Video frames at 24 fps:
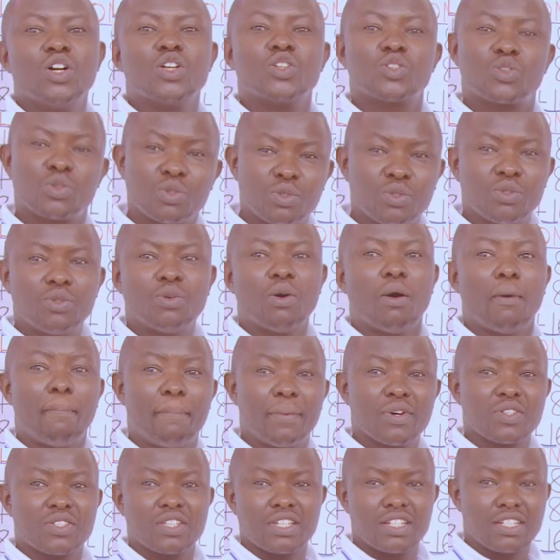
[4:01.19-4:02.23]
Two
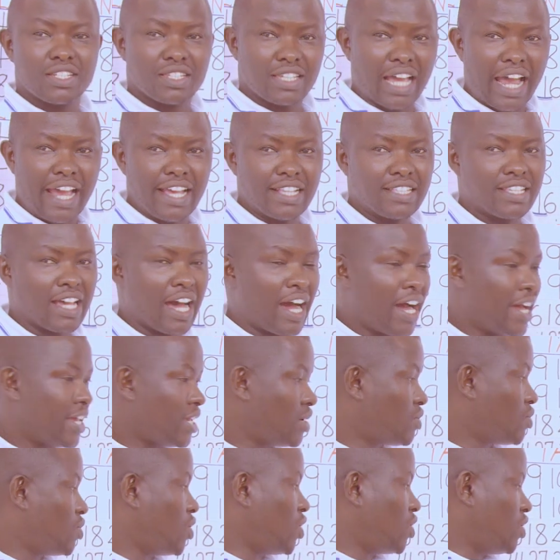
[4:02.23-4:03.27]
opposite sides are
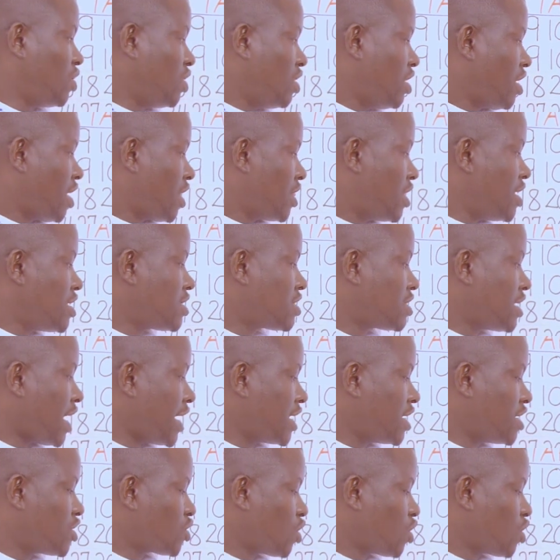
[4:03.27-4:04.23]
equal. This side is